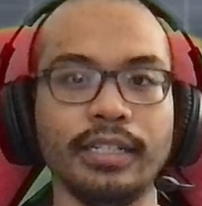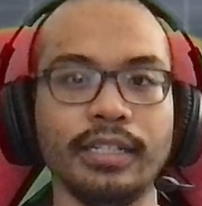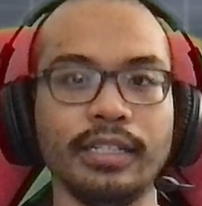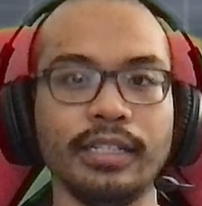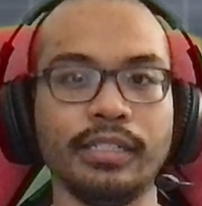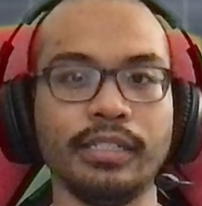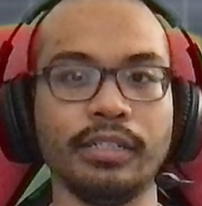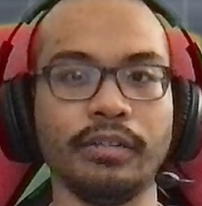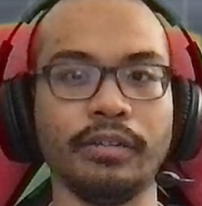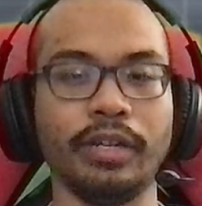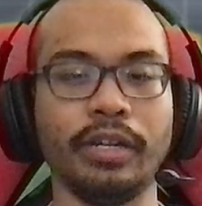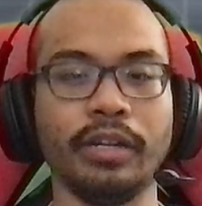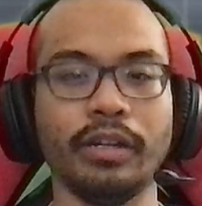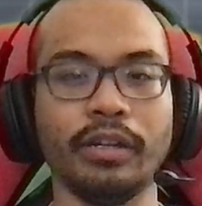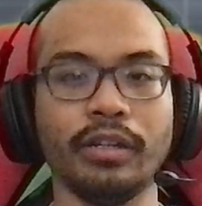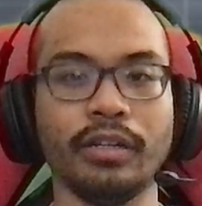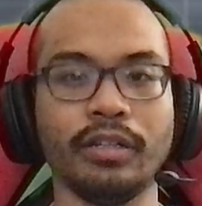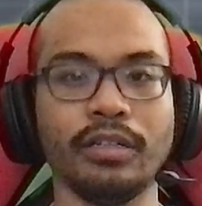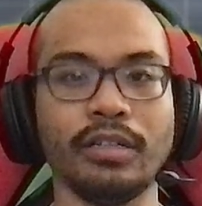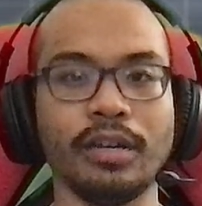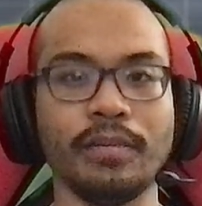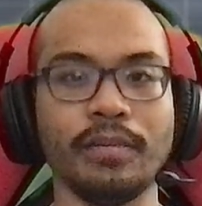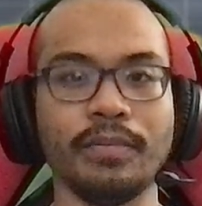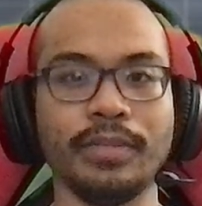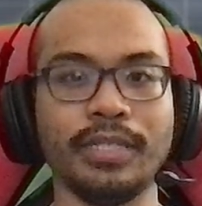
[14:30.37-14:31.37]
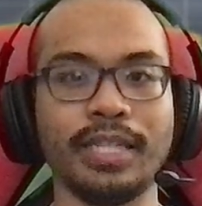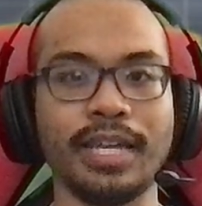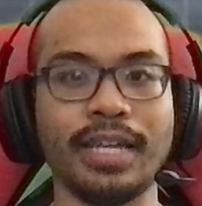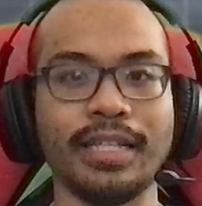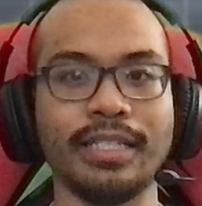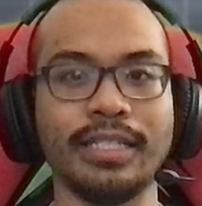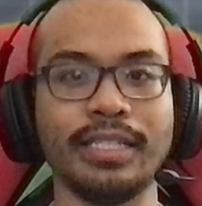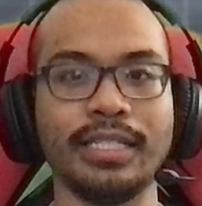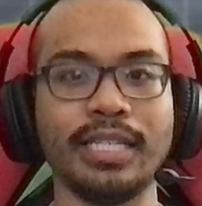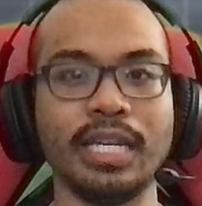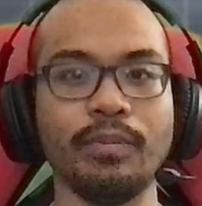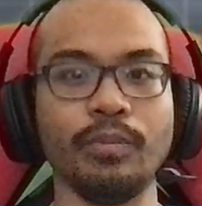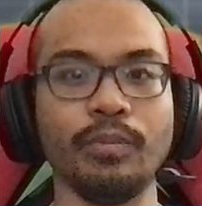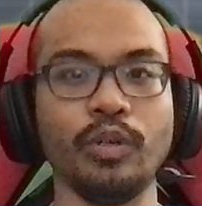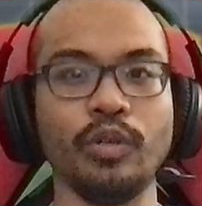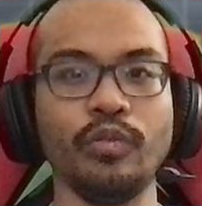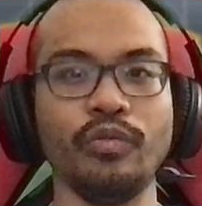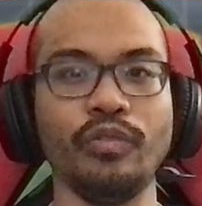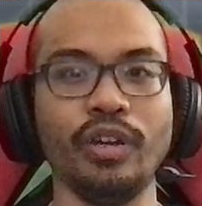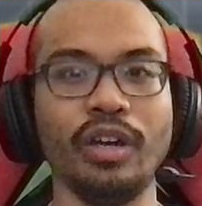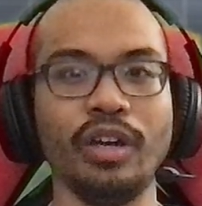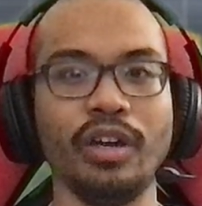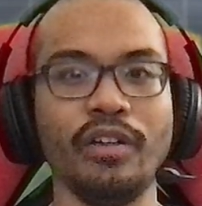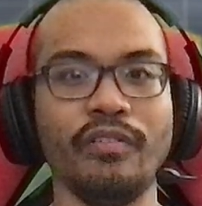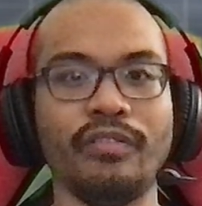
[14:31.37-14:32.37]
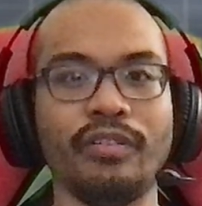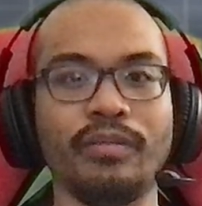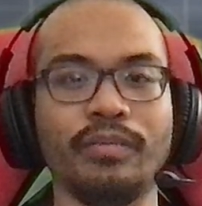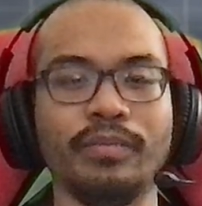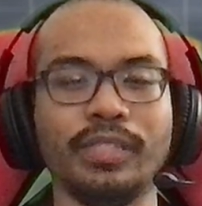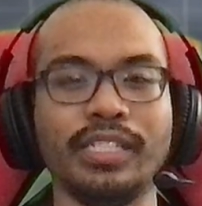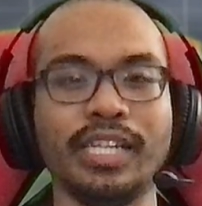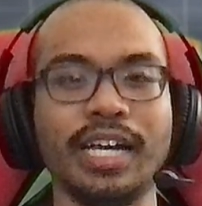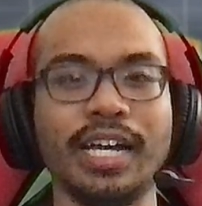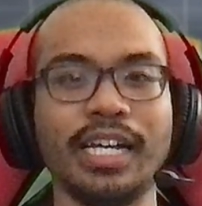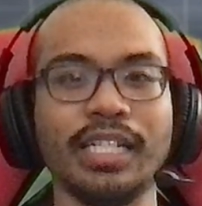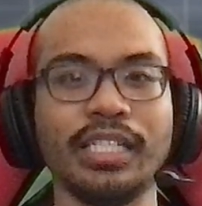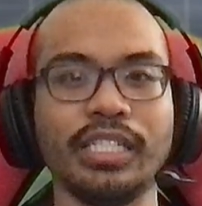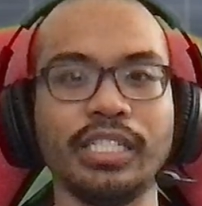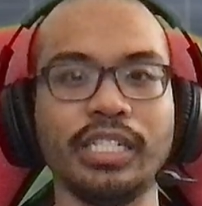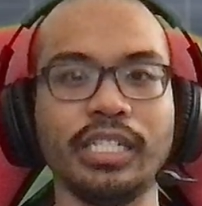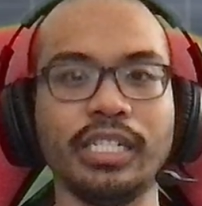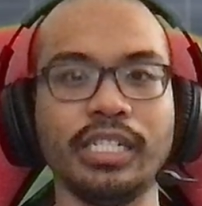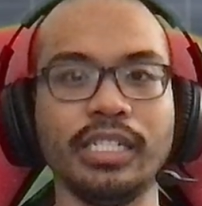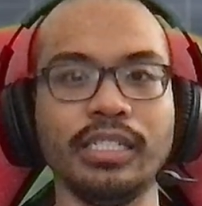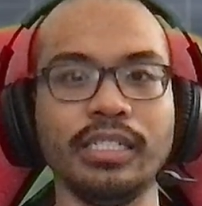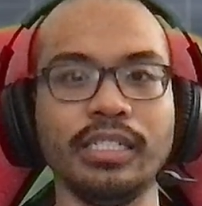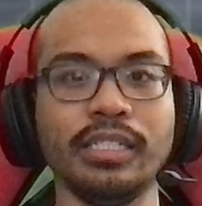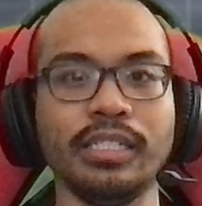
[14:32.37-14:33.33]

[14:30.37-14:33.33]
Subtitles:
So here comes that sync move from Zacian,